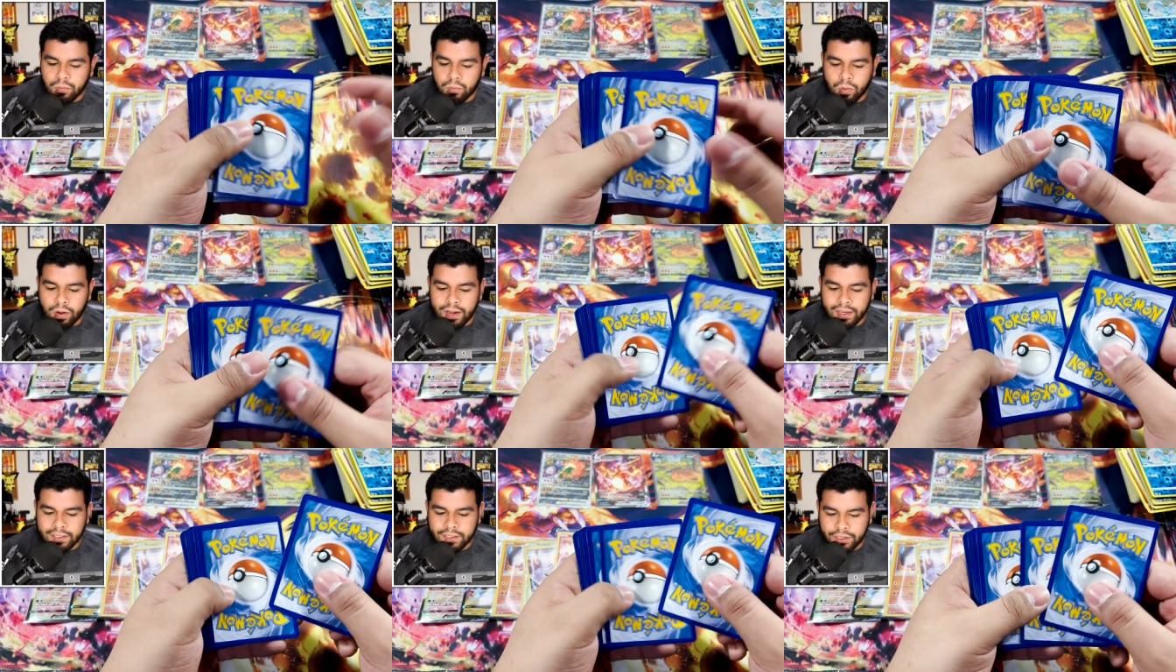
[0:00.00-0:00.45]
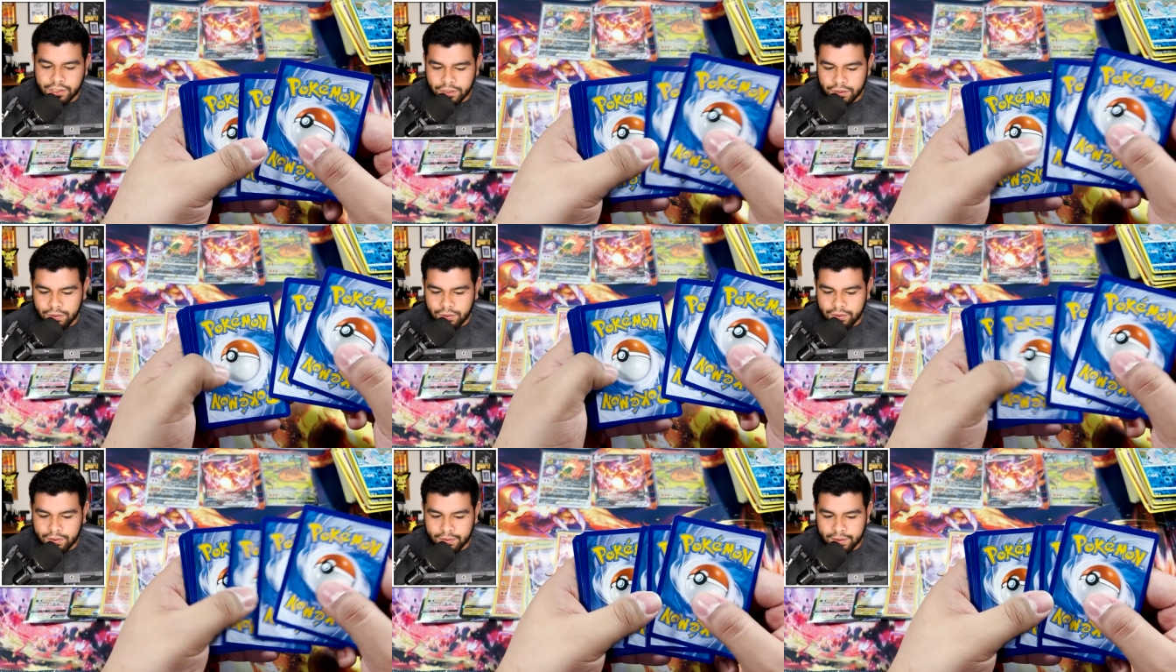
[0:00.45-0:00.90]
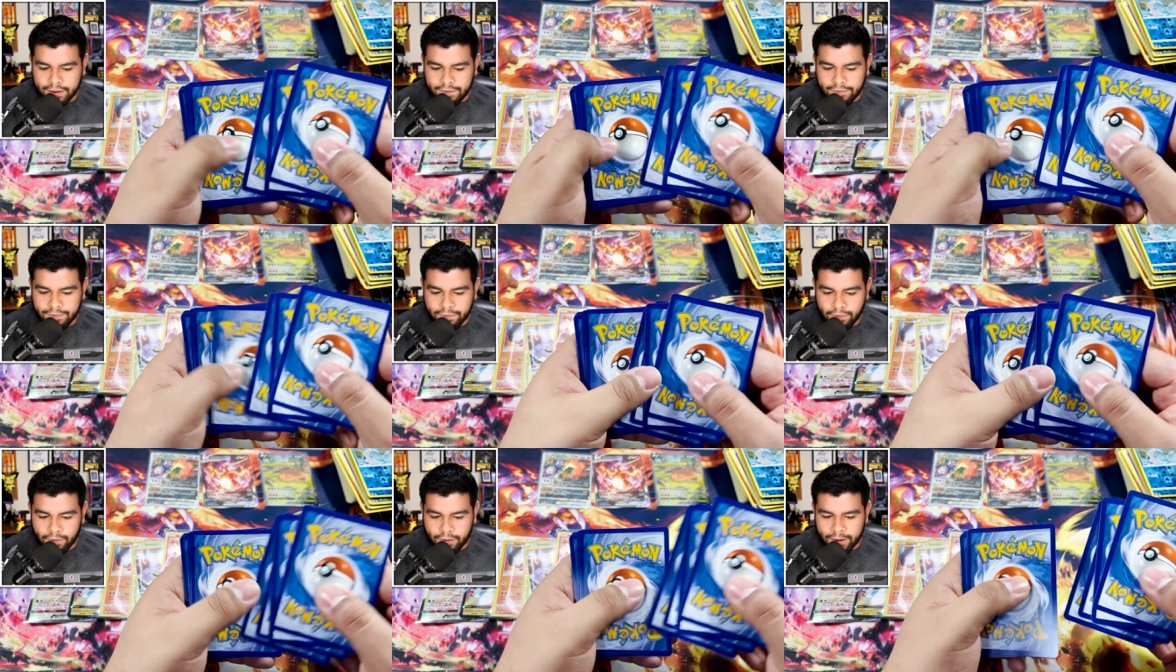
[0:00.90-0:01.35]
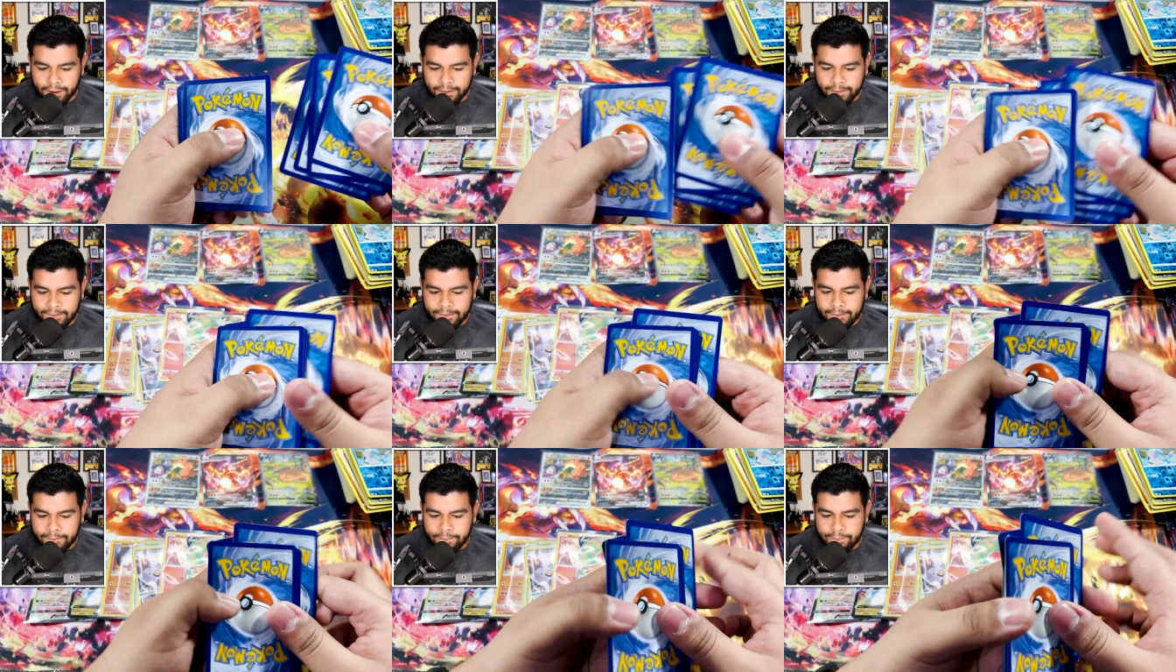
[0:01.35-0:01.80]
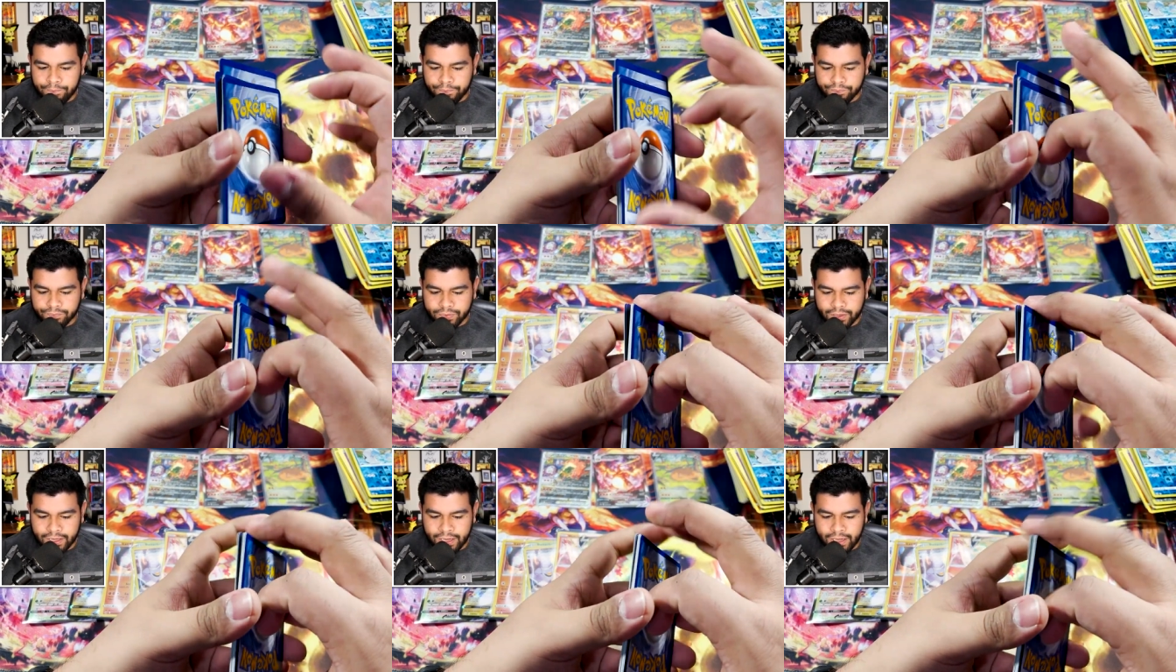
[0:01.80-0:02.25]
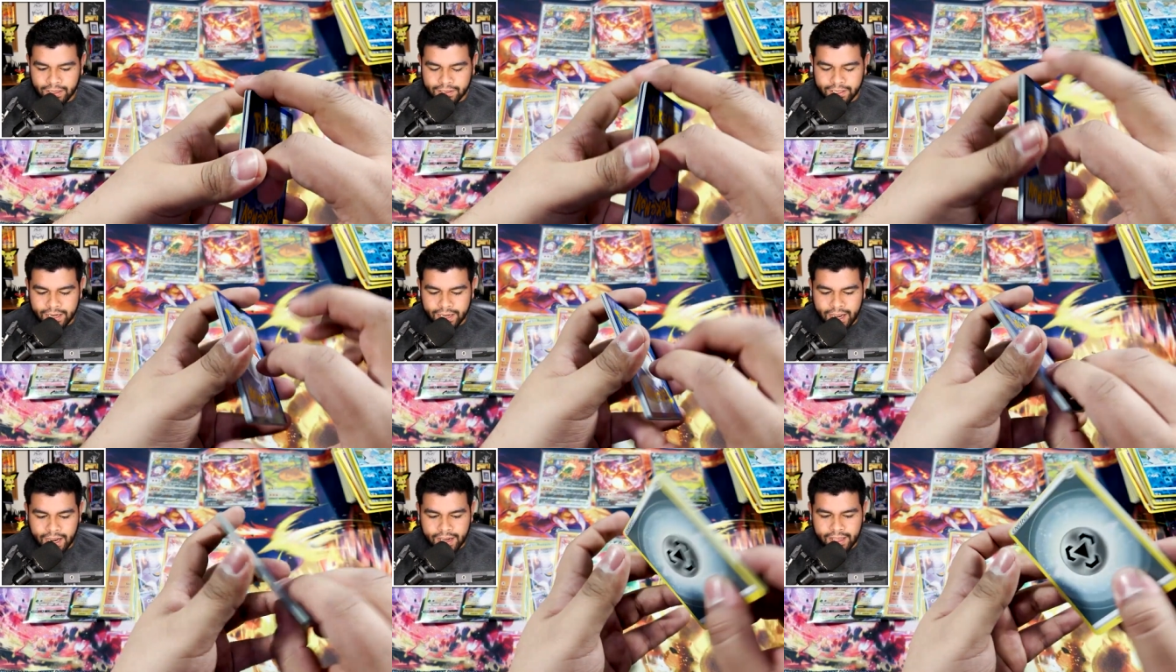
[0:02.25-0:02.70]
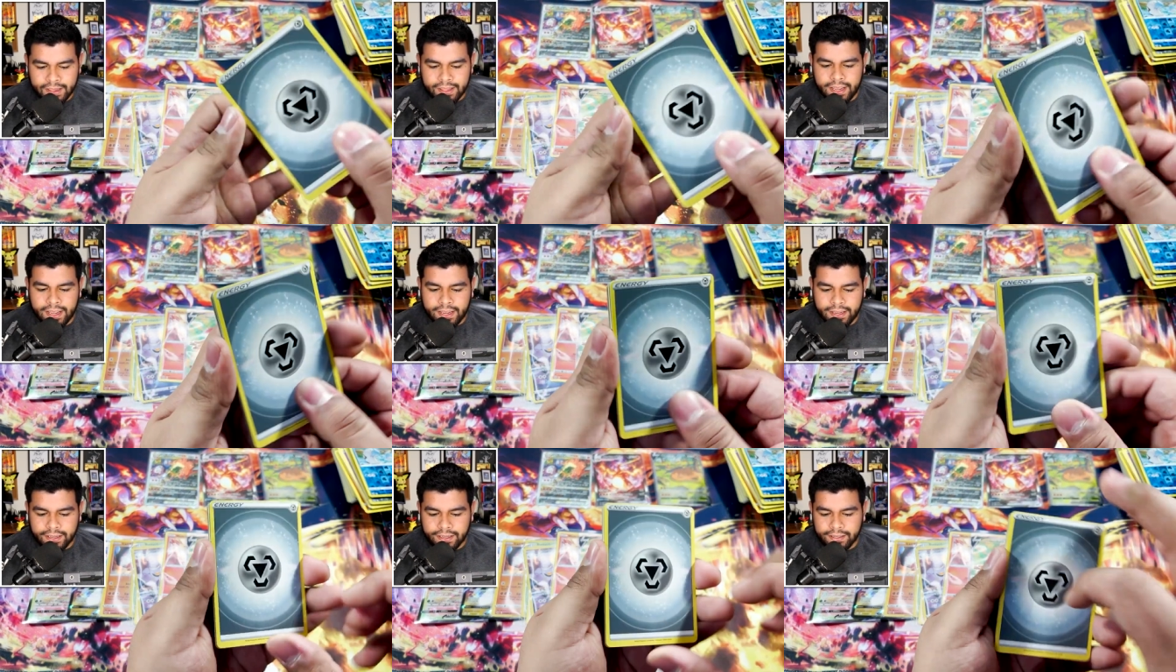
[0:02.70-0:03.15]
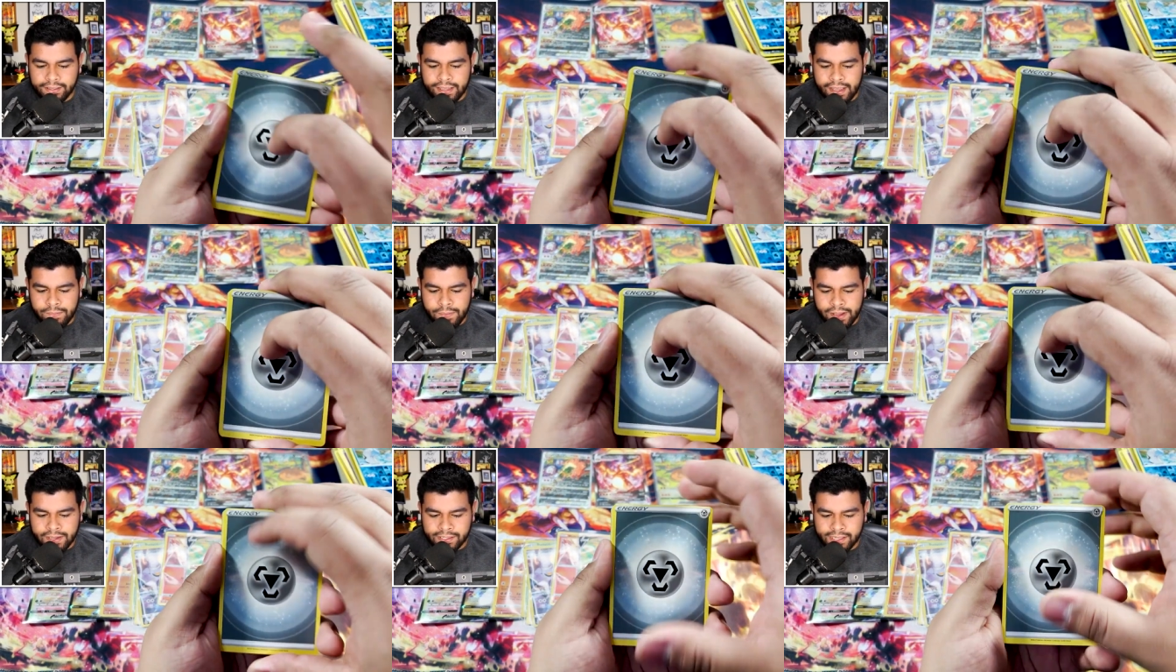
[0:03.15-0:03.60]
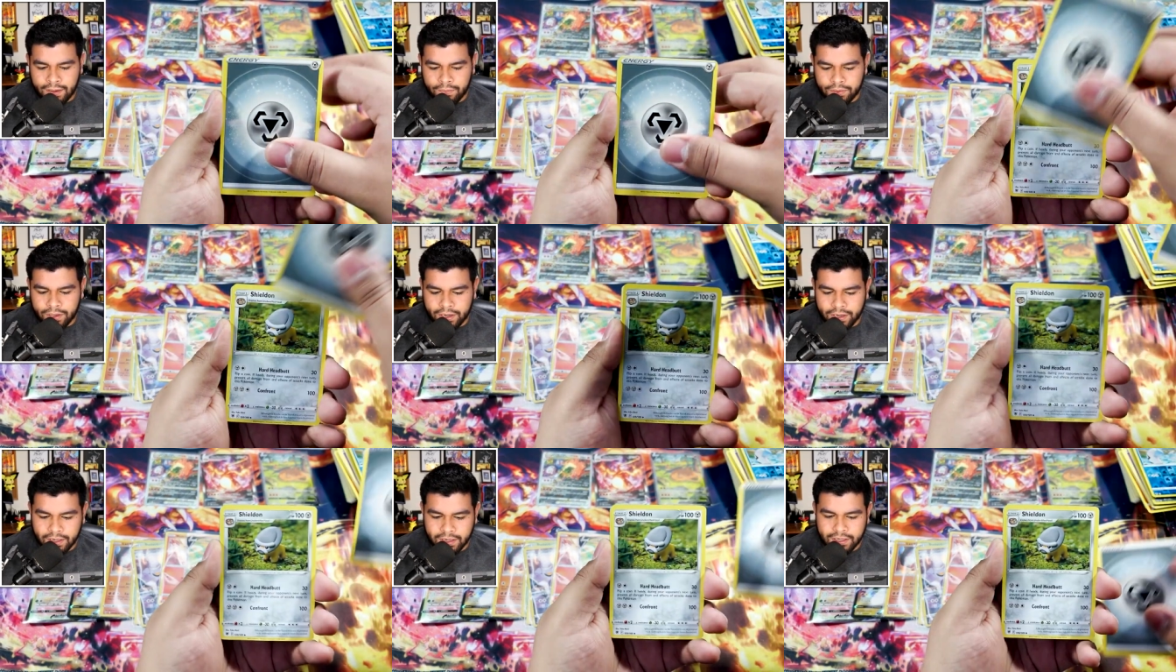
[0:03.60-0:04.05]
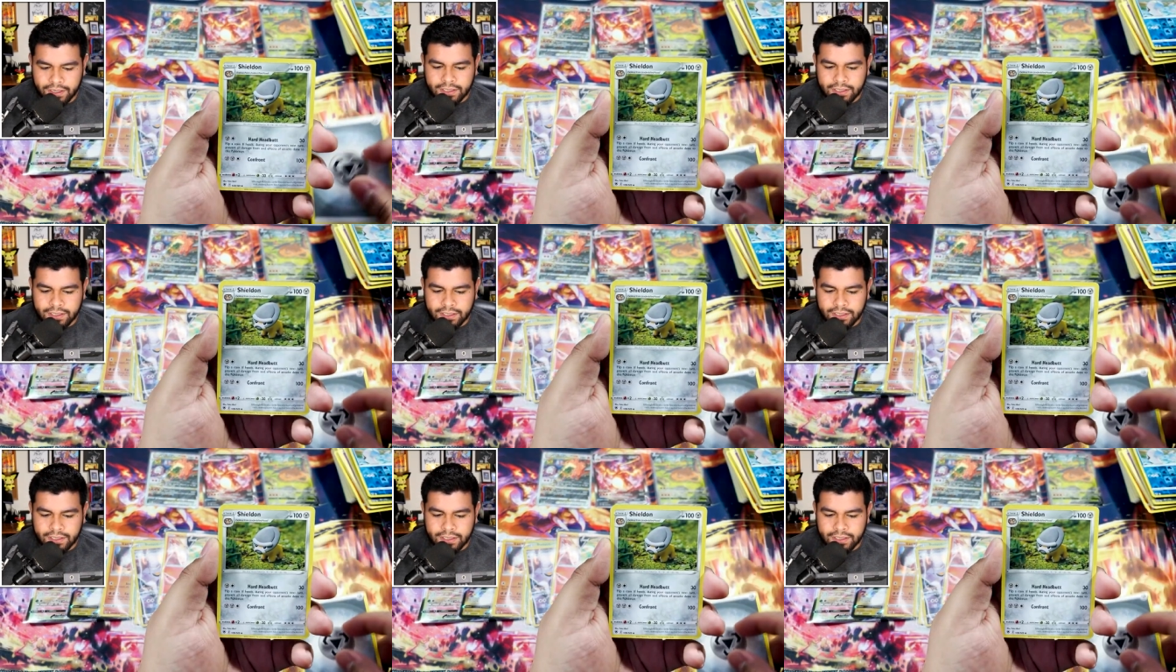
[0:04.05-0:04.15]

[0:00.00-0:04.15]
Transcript: 1, 2, 3, 4. I'll take anything. Give me something.